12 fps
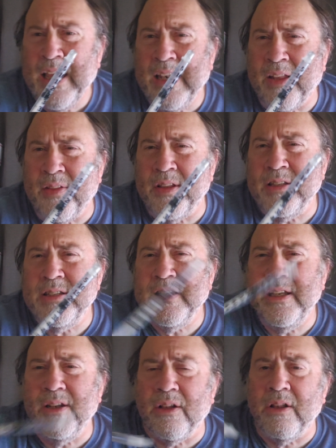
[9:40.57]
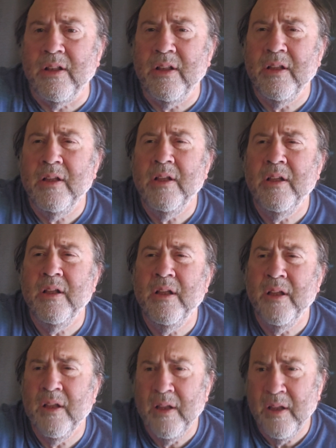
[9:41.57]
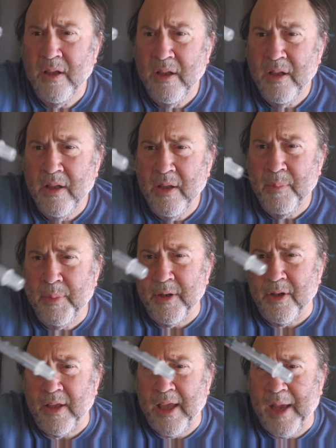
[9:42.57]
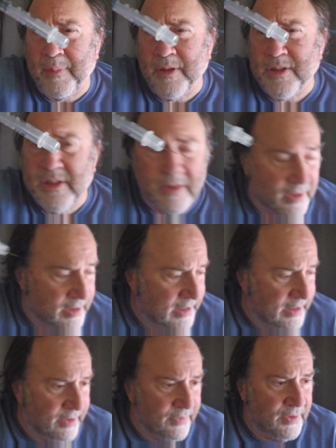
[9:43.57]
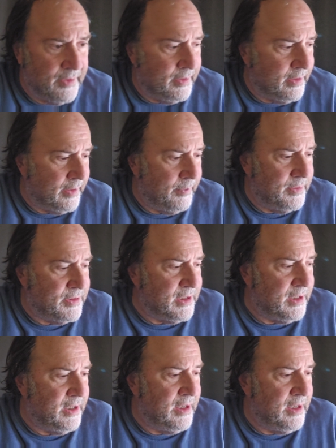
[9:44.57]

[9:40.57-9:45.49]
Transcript: Now this needle, being uncapped, you can see the end of it. Let's see.